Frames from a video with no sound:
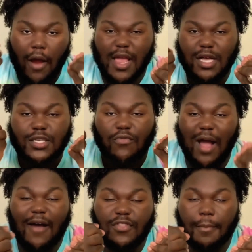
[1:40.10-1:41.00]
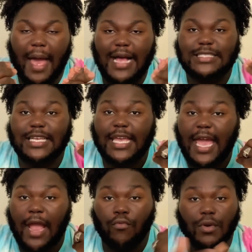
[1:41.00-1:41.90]
right, y'all, so right off the bat, to
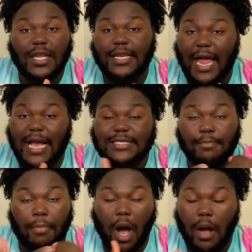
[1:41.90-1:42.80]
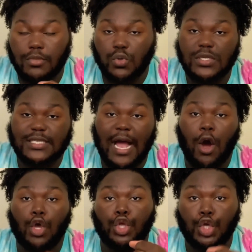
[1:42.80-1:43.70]
get a really nice bomb twist
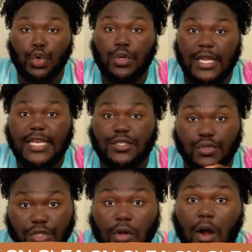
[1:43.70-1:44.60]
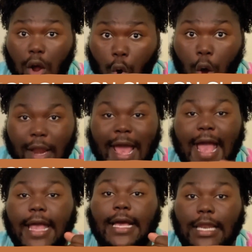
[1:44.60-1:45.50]
out, you need to start on
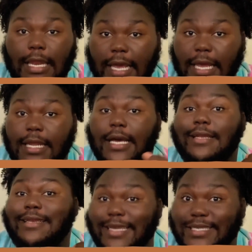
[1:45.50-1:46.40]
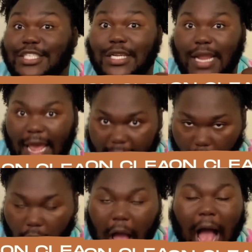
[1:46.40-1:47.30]
clean conditioned
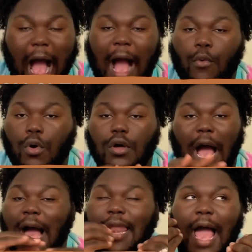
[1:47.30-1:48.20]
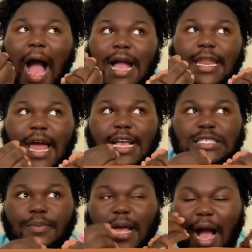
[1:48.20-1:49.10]
hair. I cannot
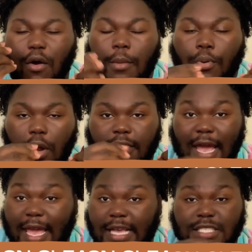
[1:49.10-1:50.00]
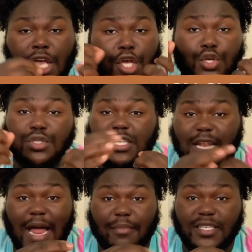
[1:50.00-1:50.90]
explain how important that is. You should
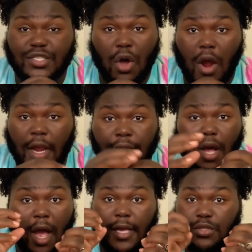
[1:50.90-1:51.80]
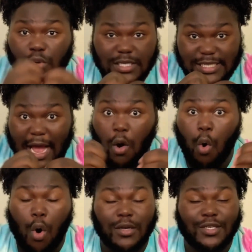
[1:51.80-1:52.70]
not be starting a twist out
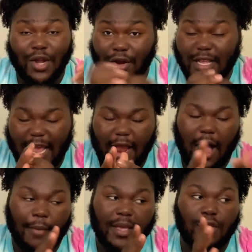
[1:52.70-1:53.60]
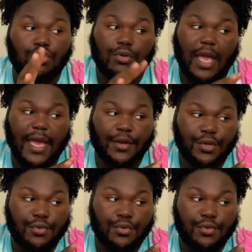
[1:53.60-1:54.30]
on dirty hair. I mean, you can